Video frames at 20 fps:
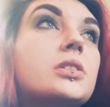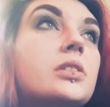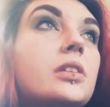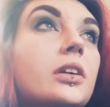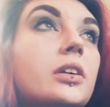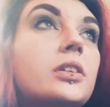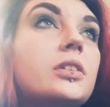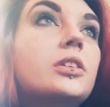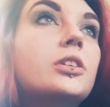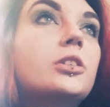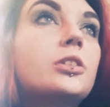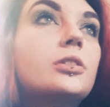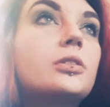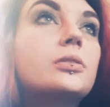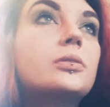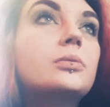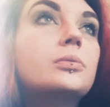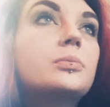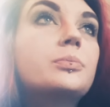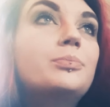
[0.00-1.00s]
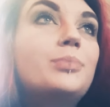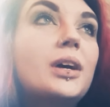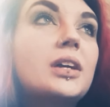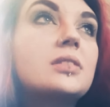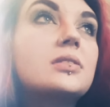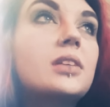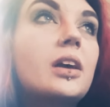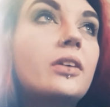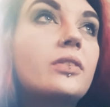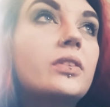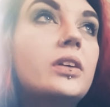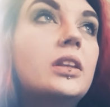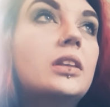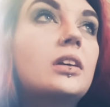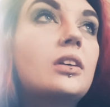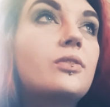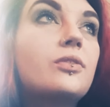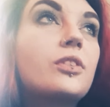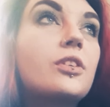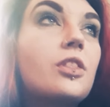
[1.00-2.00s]
They're your best
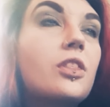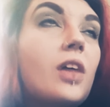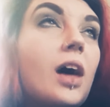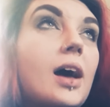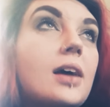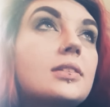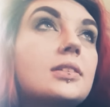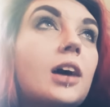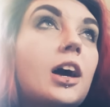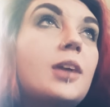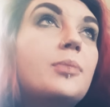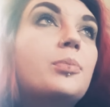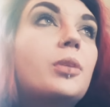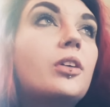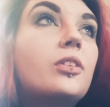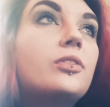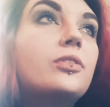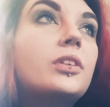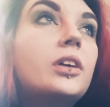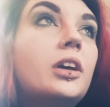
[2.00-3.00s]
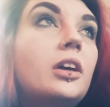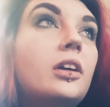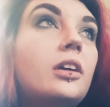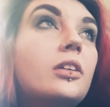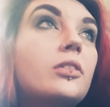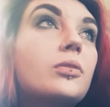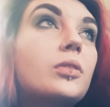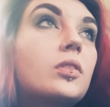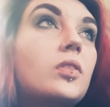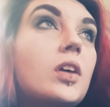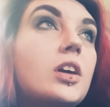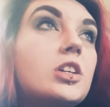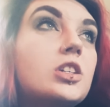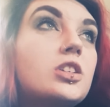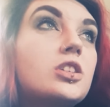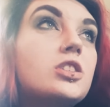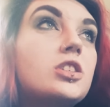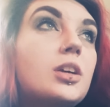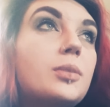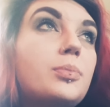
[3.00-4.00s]
everything for that type of
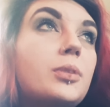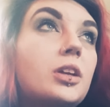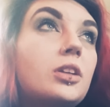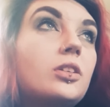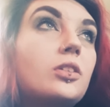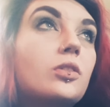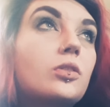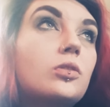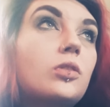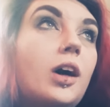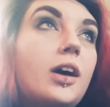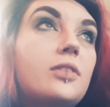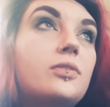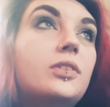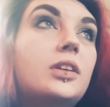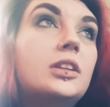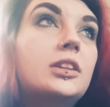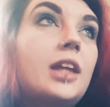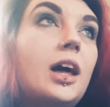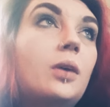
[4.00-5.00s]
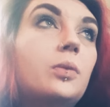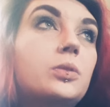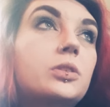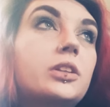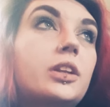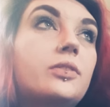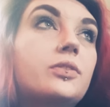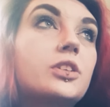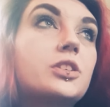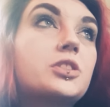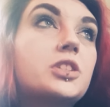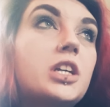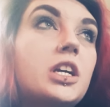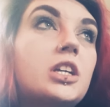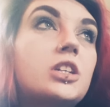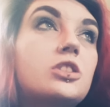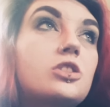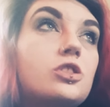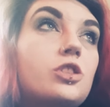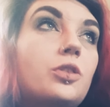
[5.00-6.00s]
relationship in your life, and that will never
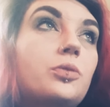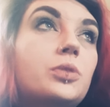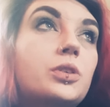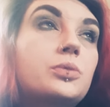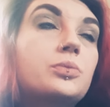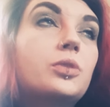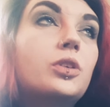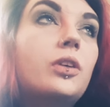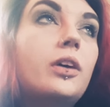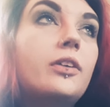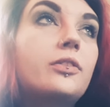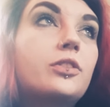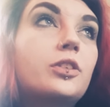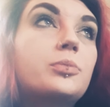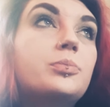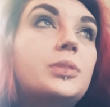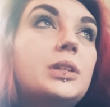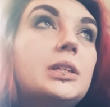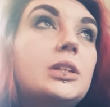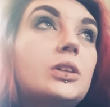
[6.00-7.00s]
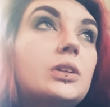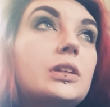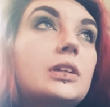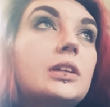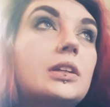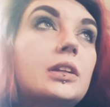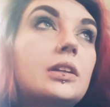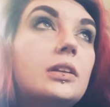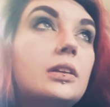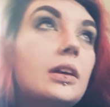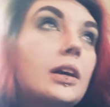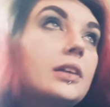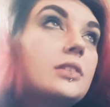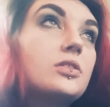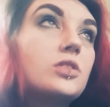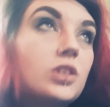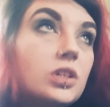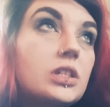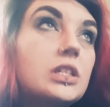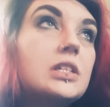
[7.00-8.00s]
change. No one will ever be as
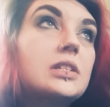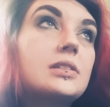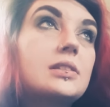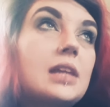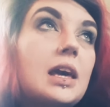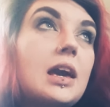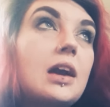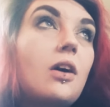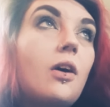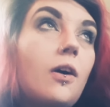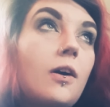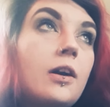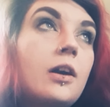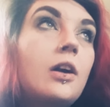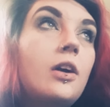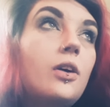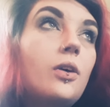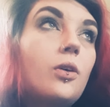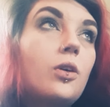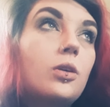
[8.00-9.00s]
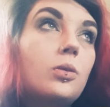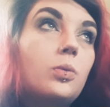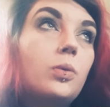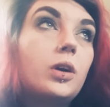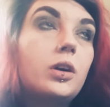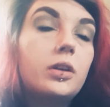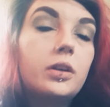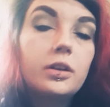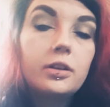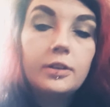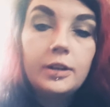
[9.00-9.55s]
good as they are or were.